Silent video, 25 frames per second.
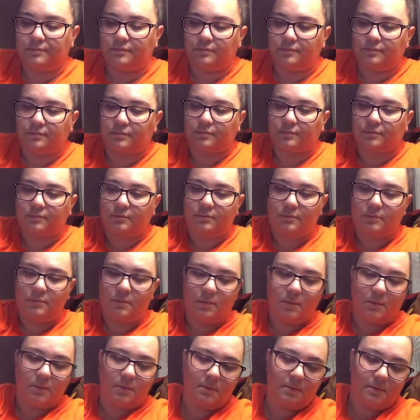
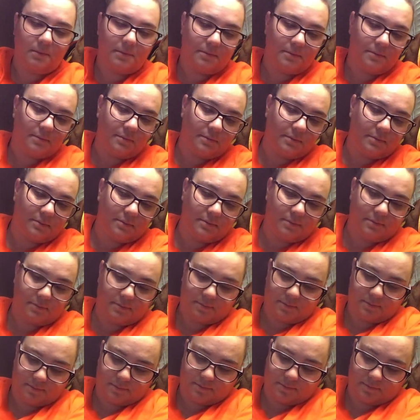
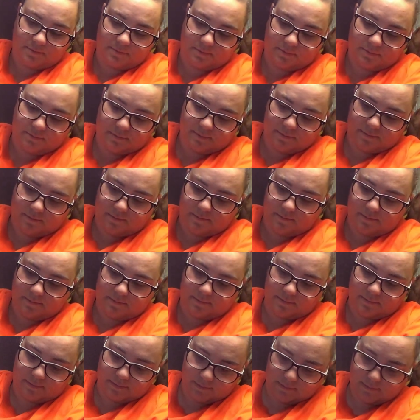
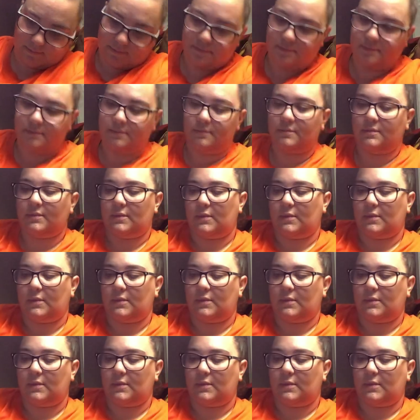Nothing is said.